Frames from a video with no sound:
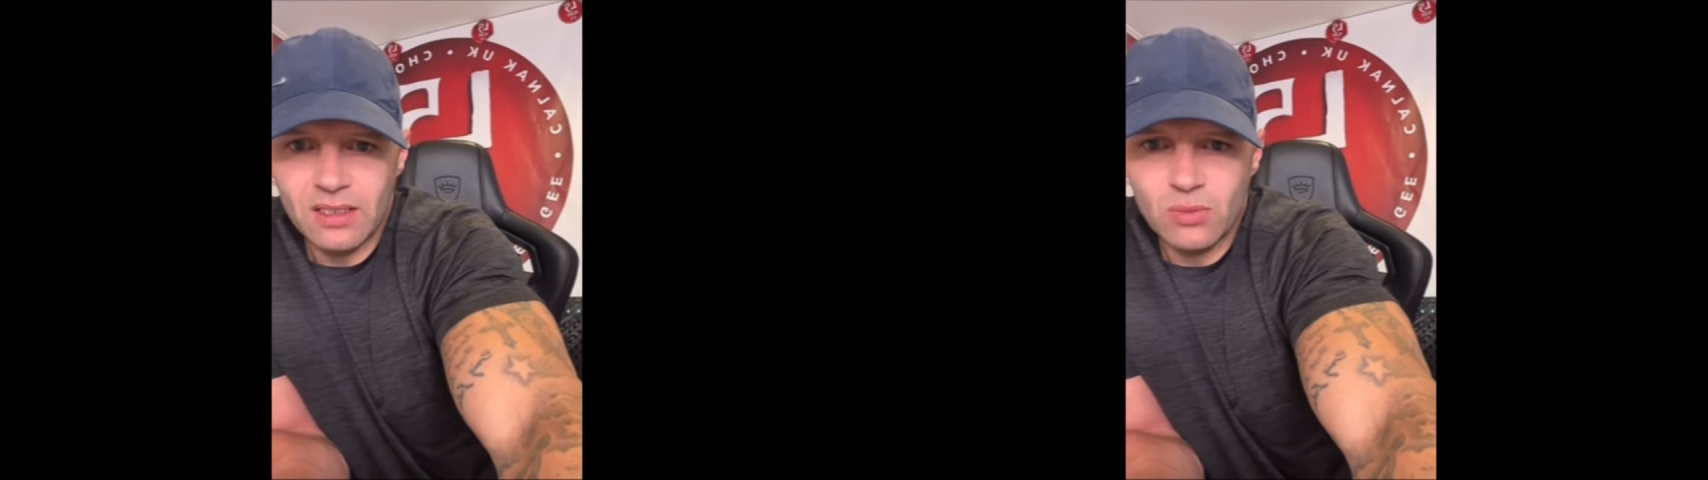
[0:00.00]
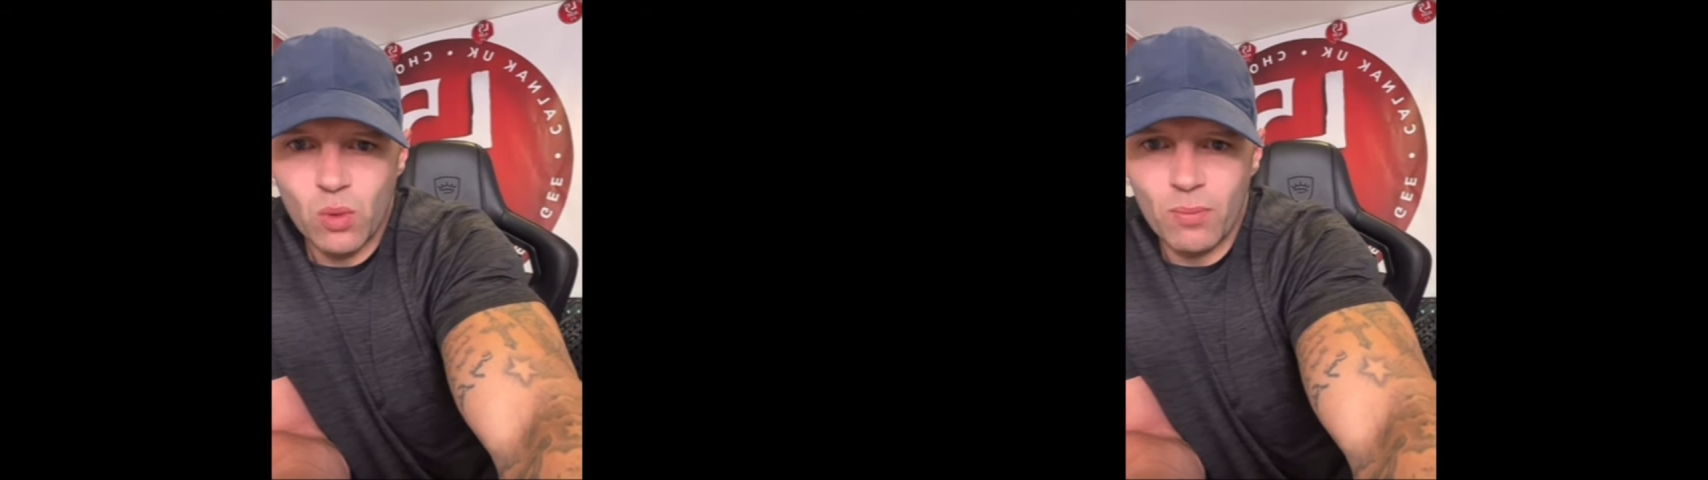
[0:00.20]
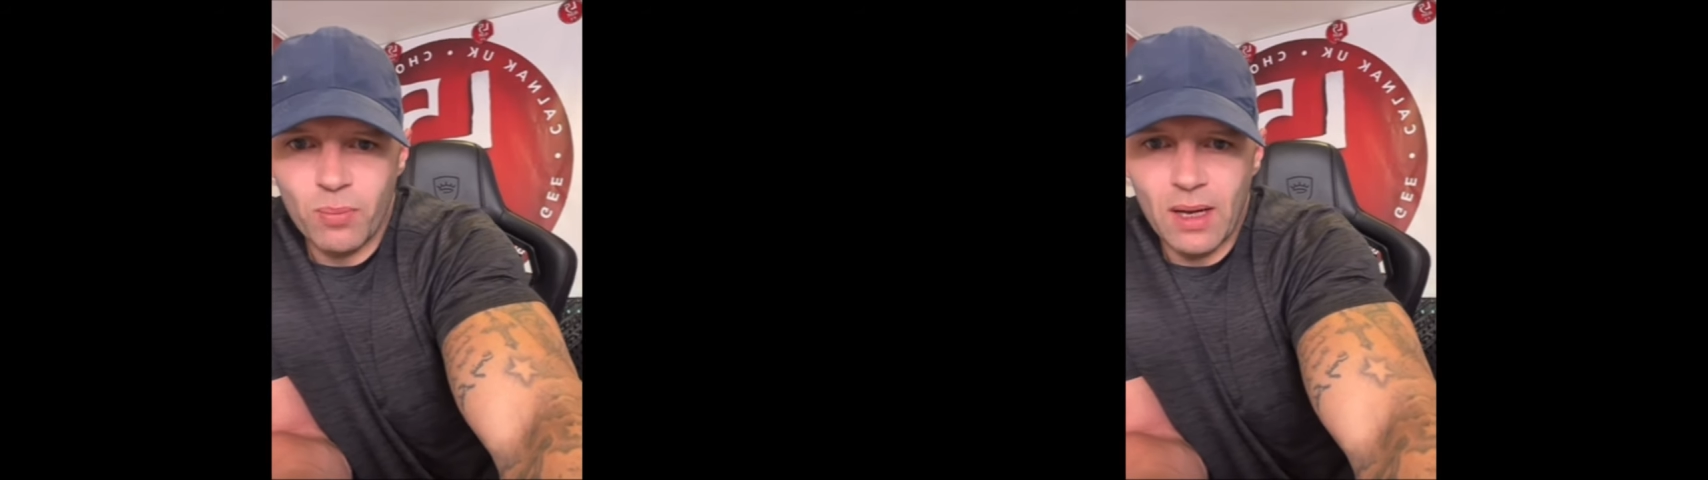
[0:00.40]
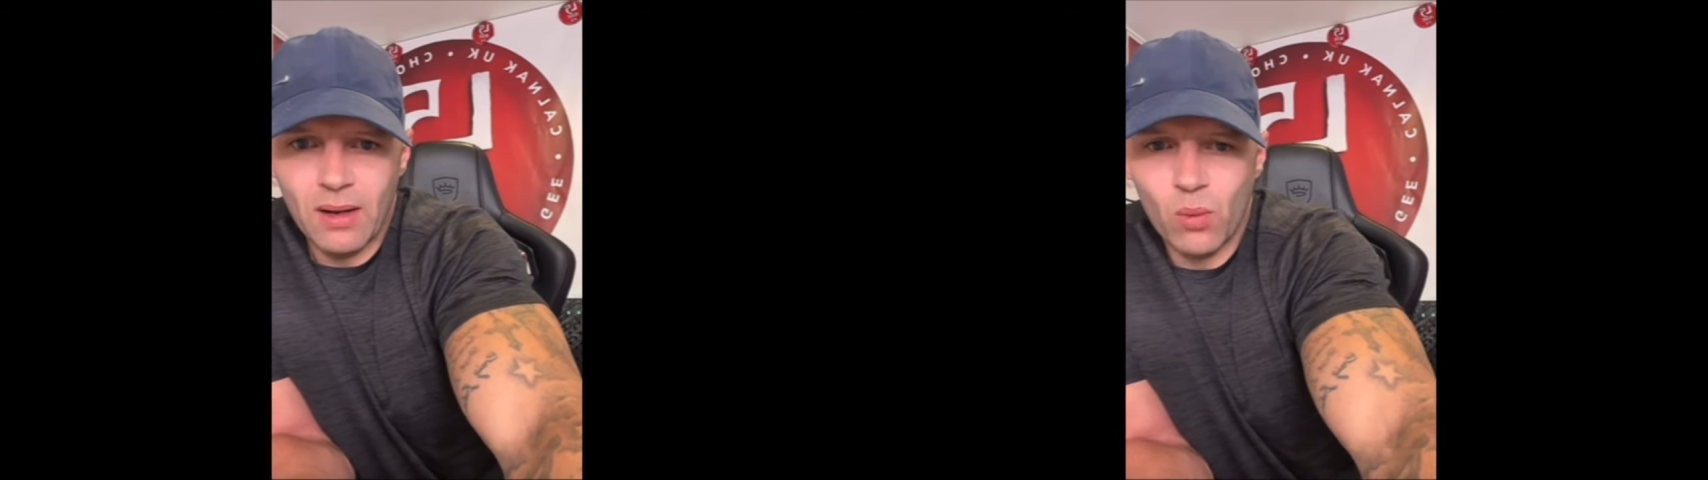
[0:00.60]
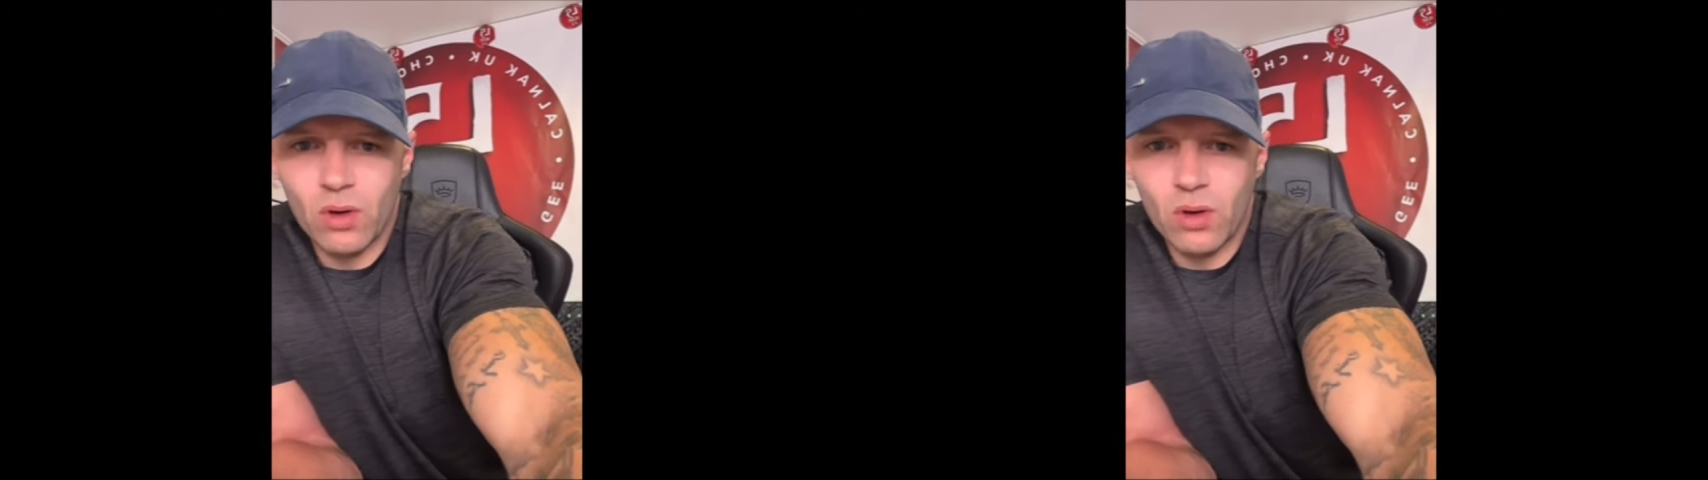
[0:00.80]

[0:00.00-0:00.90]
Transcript: I think this is one